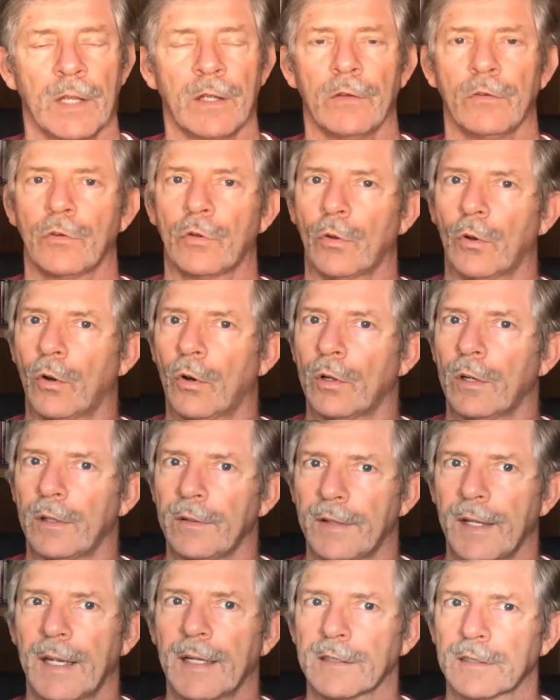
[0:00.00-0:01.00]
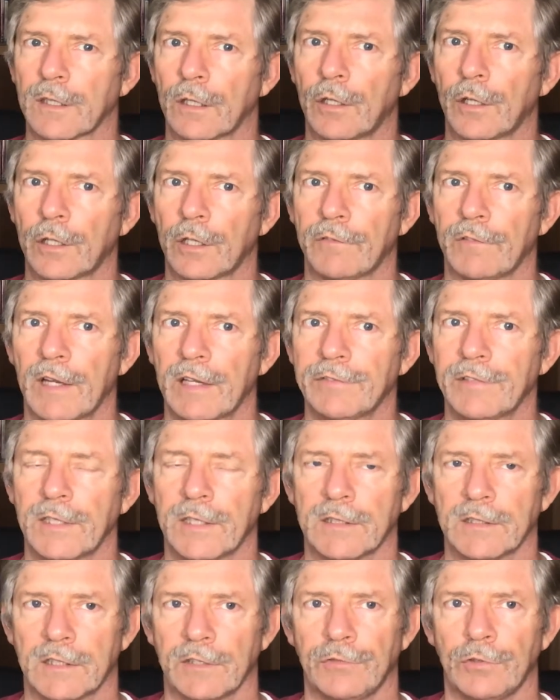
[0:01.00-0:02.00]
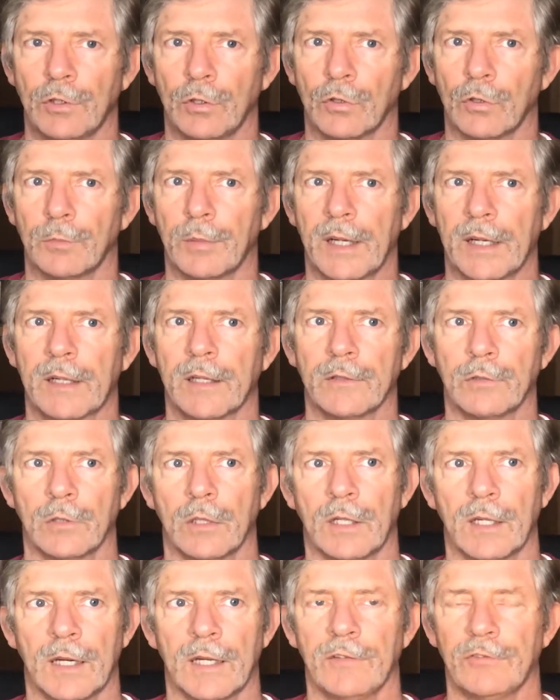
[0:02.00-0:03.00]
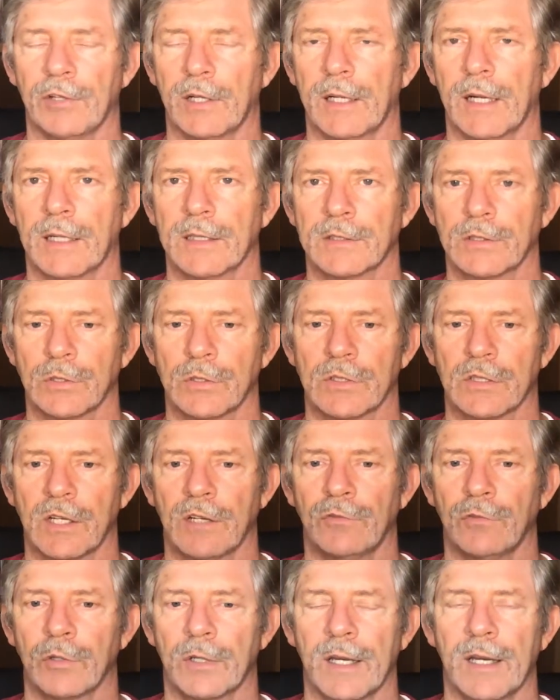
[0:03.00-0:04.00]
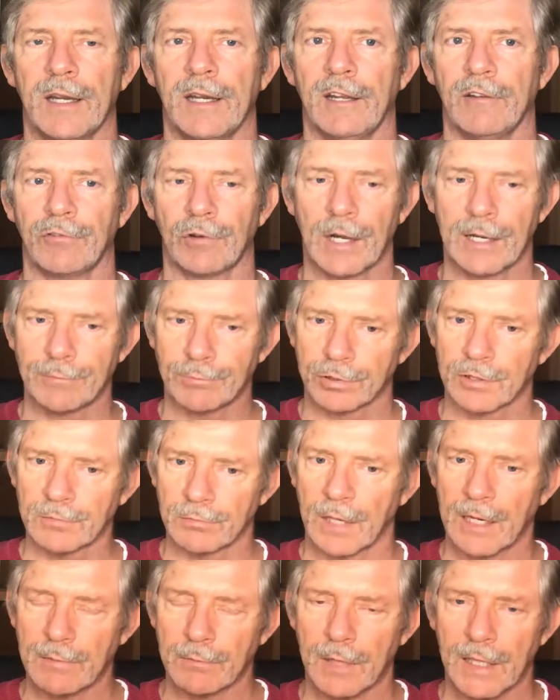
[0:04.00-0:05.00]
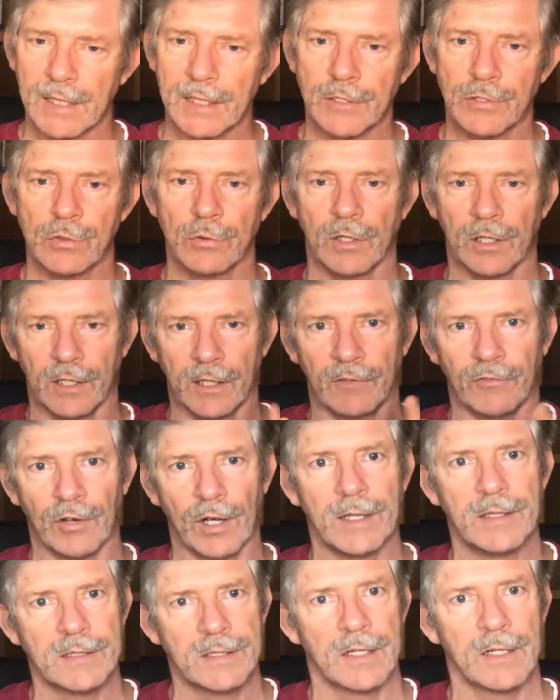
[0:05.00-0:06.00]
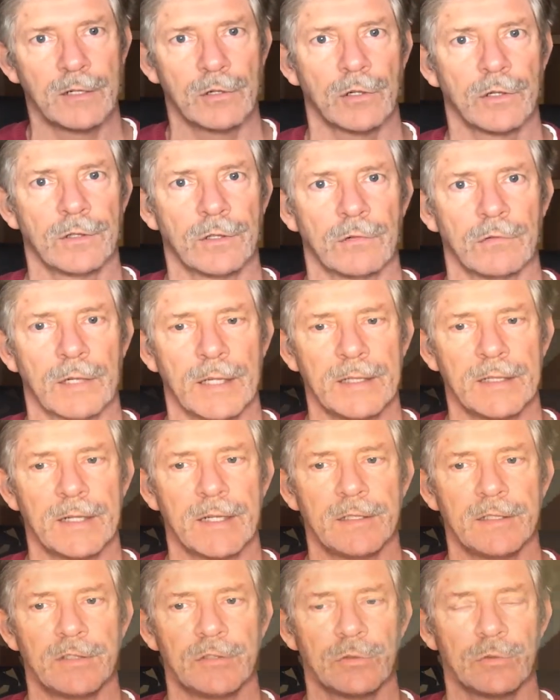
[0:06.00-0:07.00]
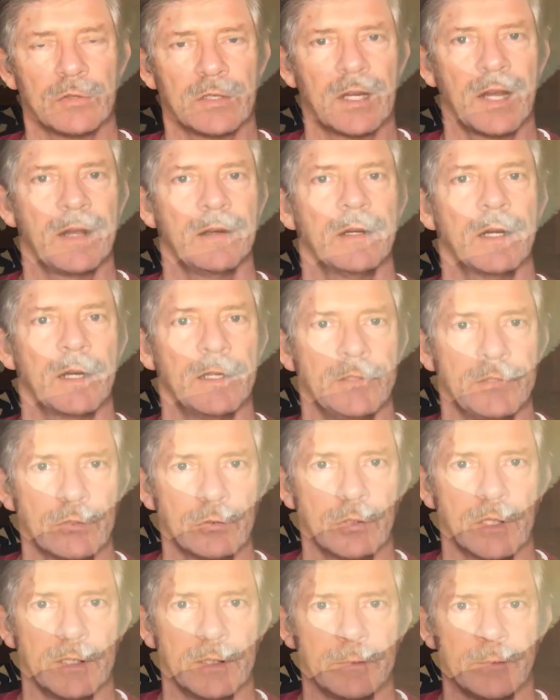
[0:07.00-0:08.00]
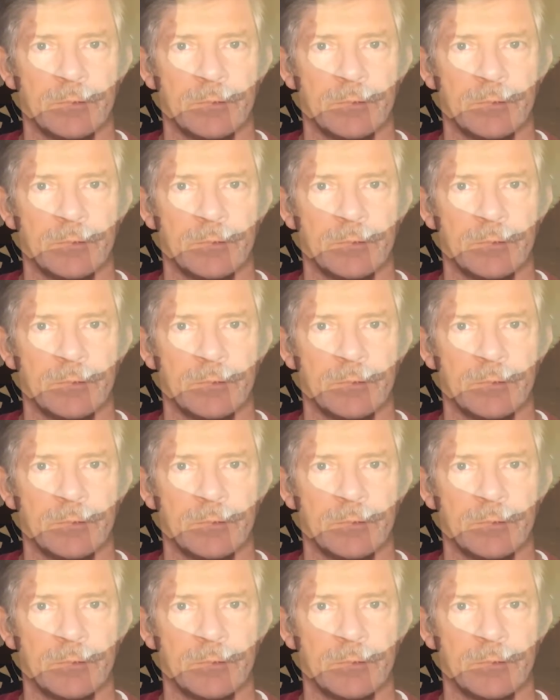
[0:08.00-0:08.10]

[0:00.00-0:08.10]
So there's a lot of evidence if you go back in your life and ask yourself, okay, if I put my mind to it, if I take on the right attitude, can I do it?